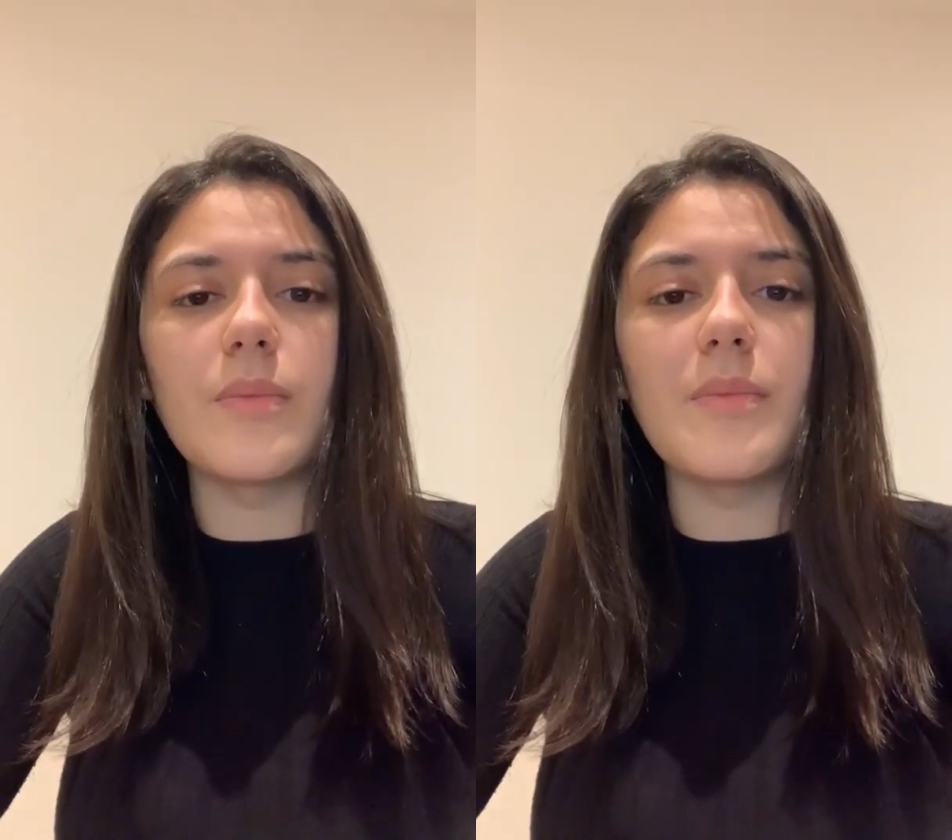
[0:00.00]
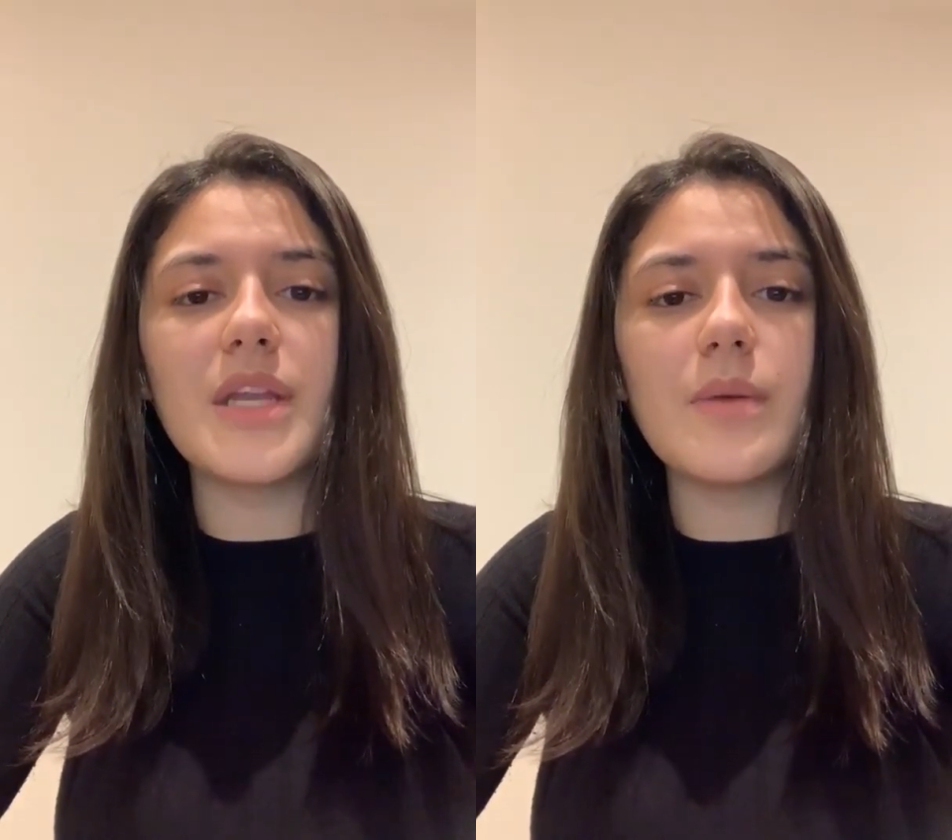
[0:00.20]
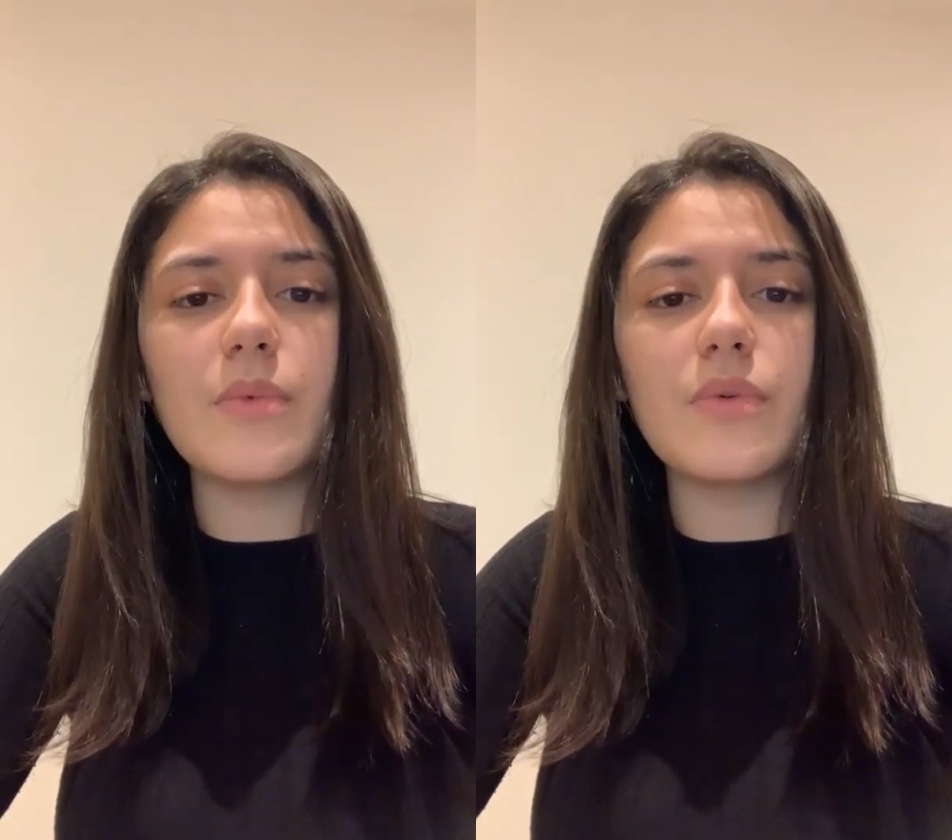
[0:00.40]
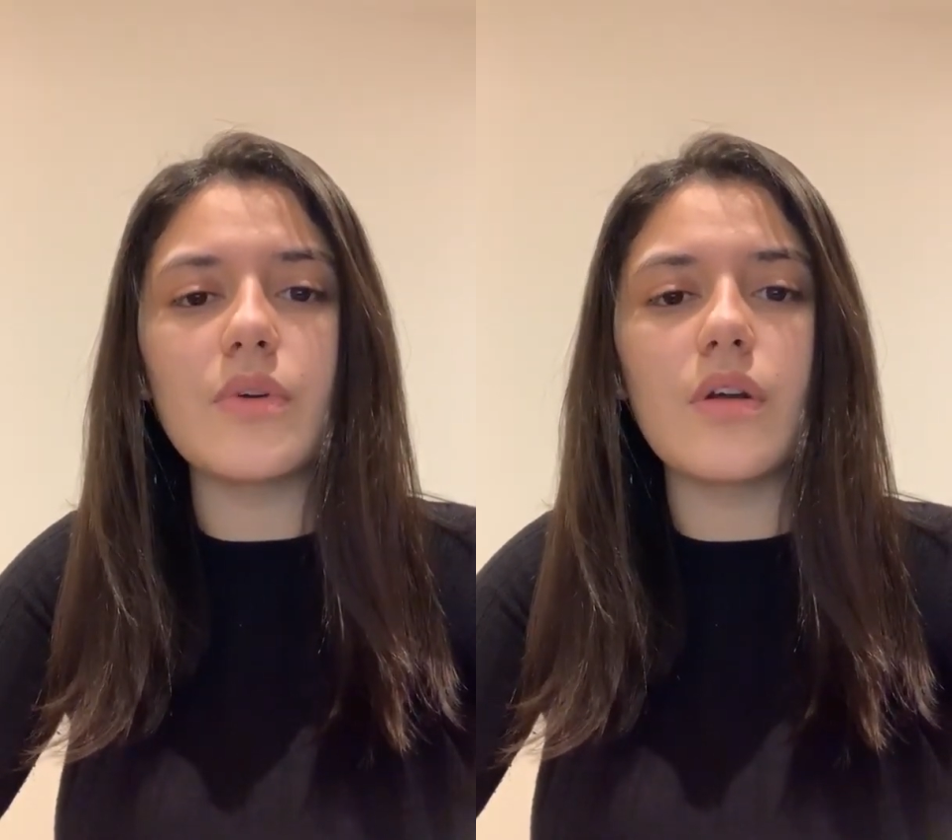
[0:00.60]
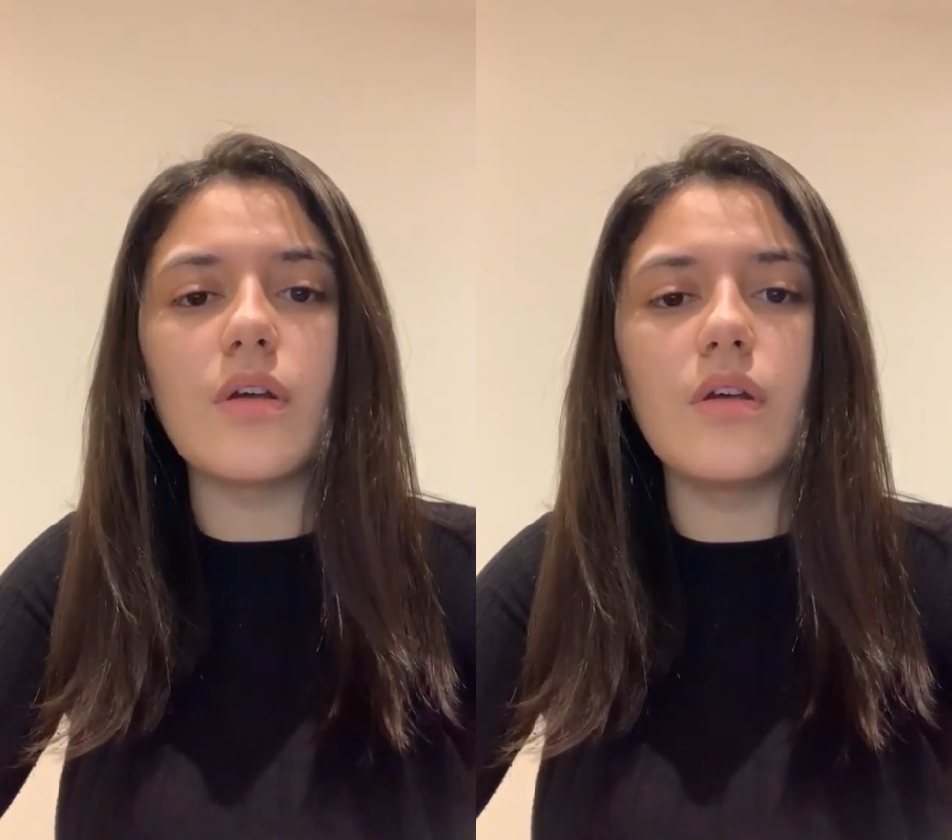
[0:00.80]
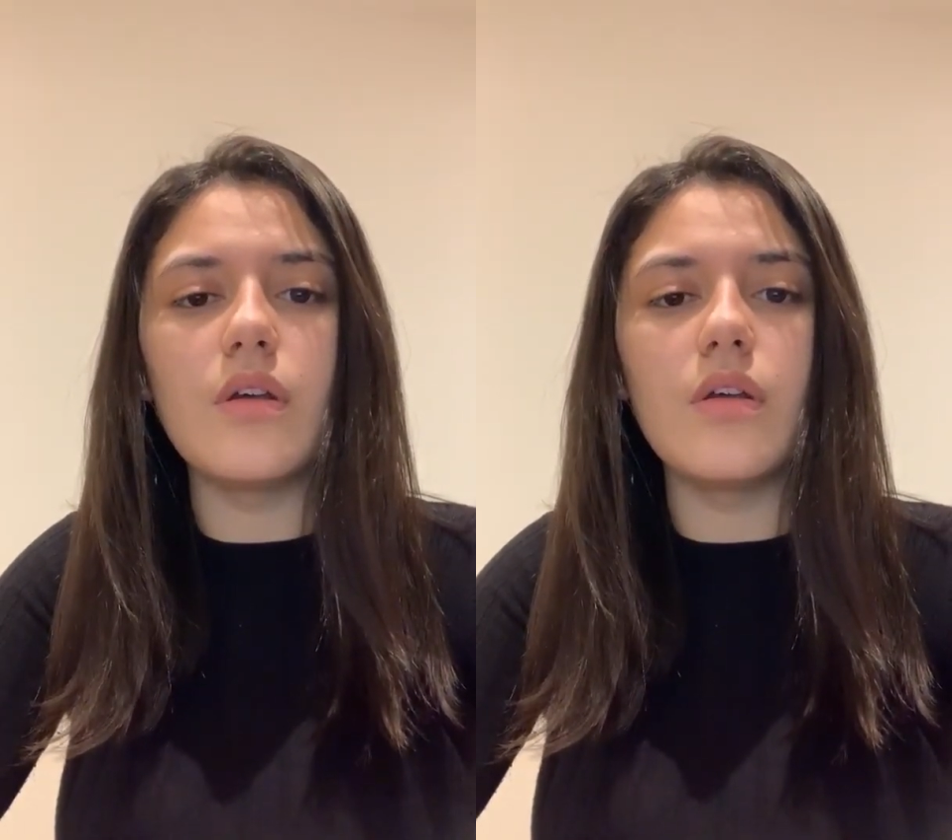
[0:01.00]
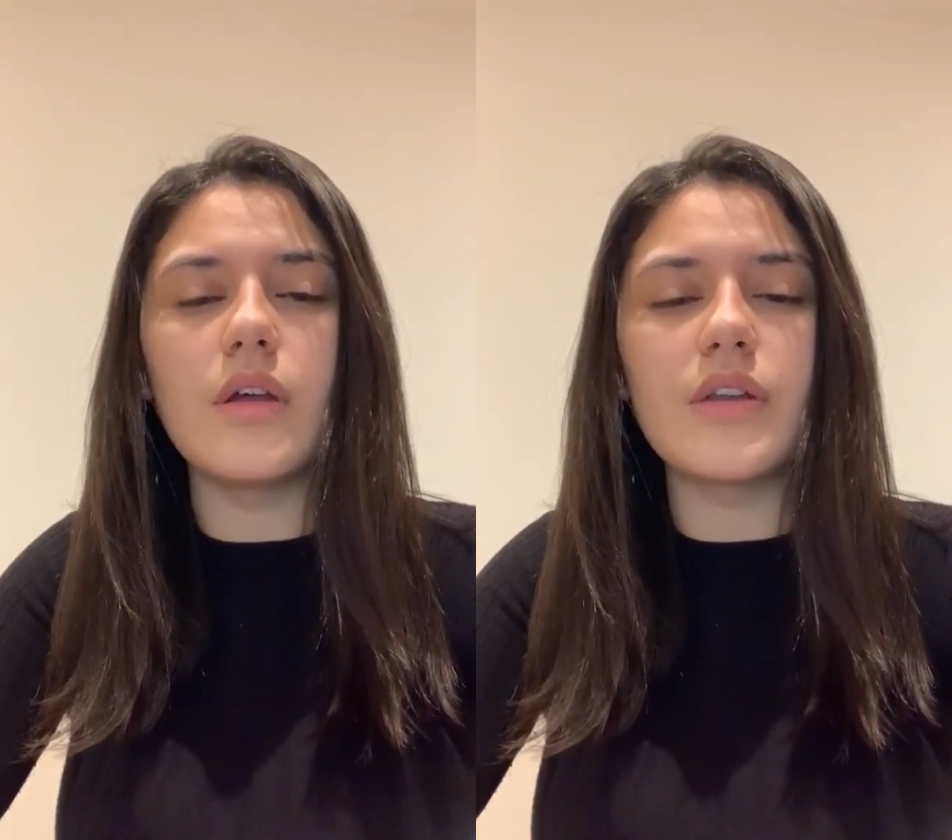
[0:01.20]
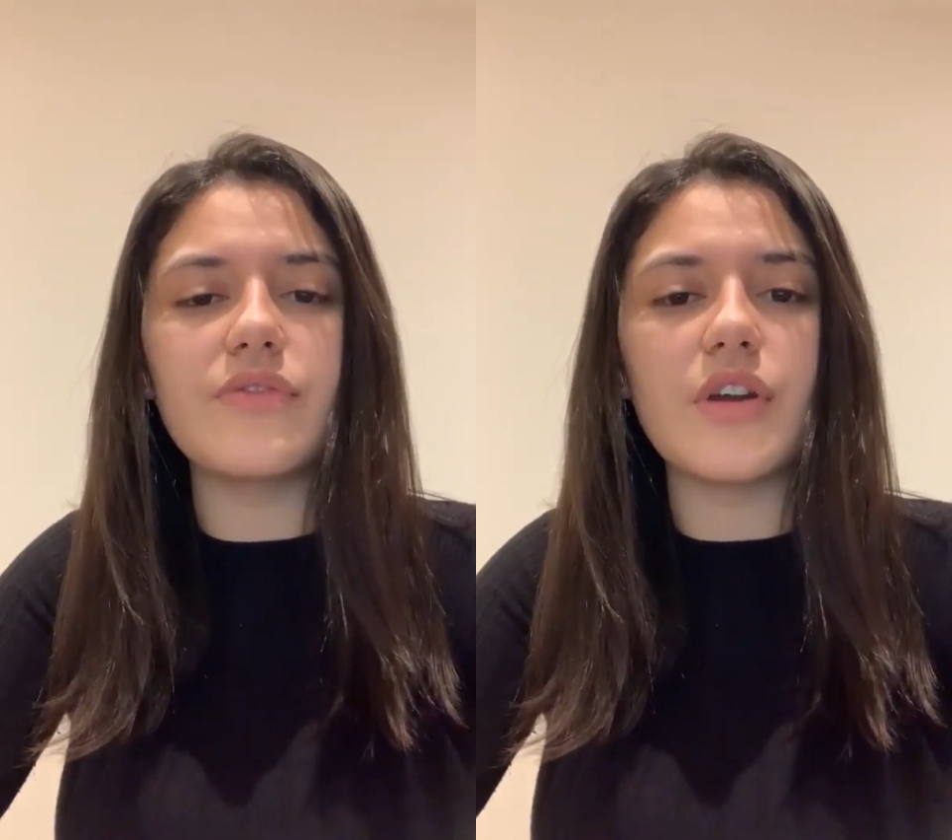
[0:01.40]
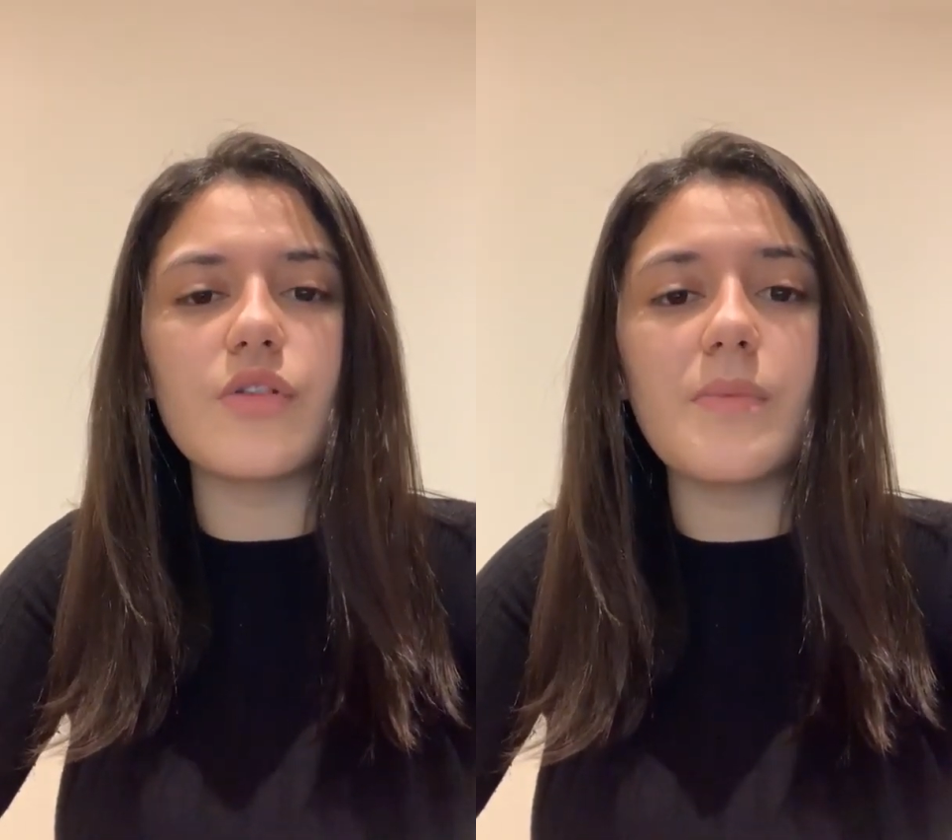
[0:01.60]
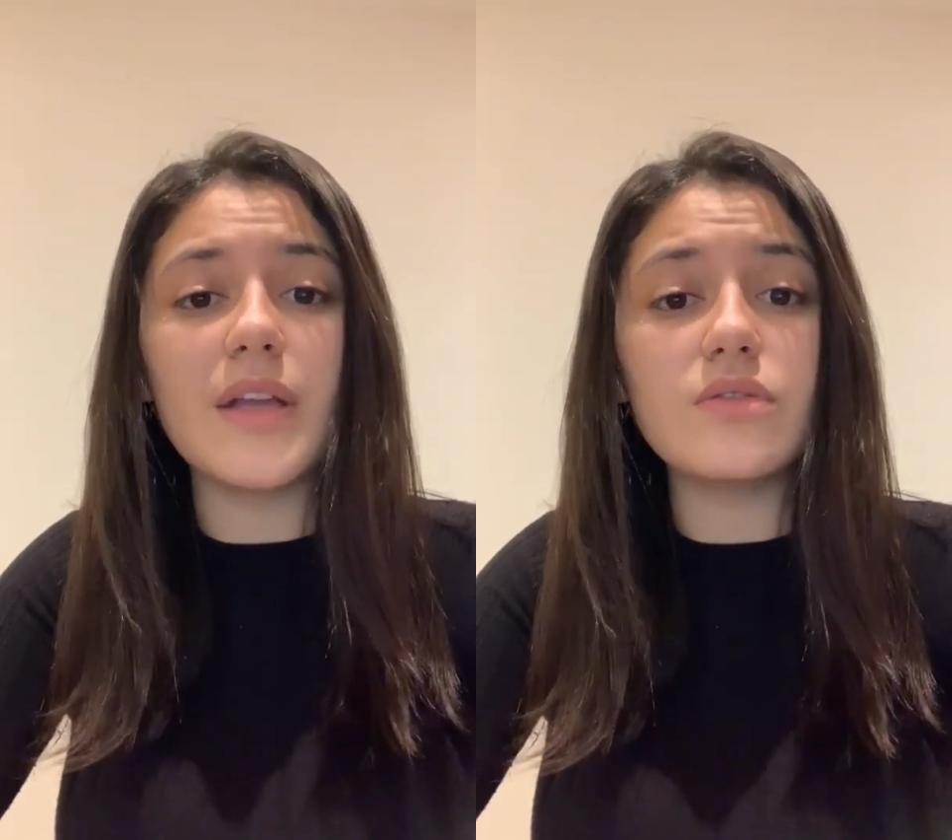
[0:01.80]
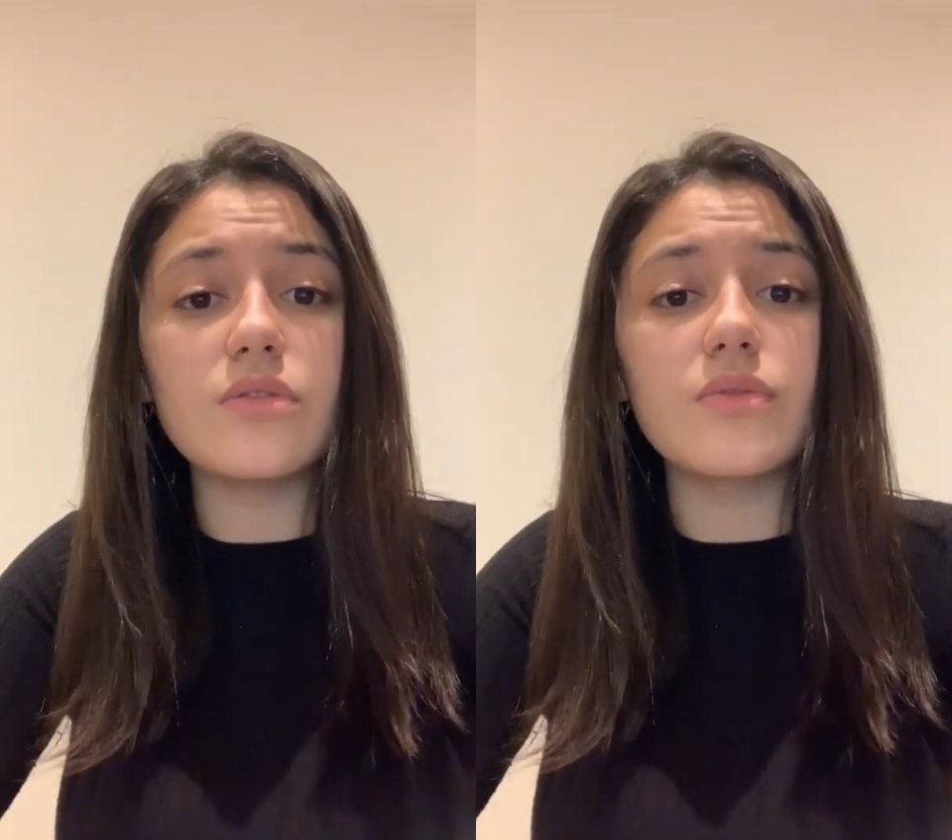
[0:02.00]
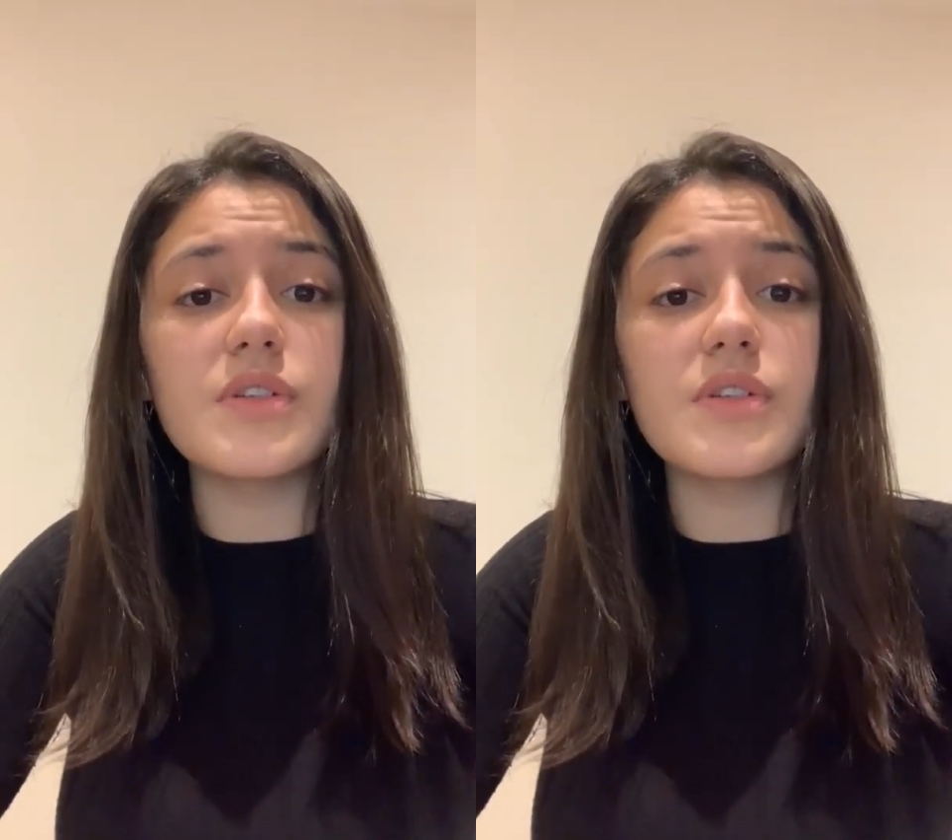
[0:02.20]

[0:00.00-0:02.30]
many more environmental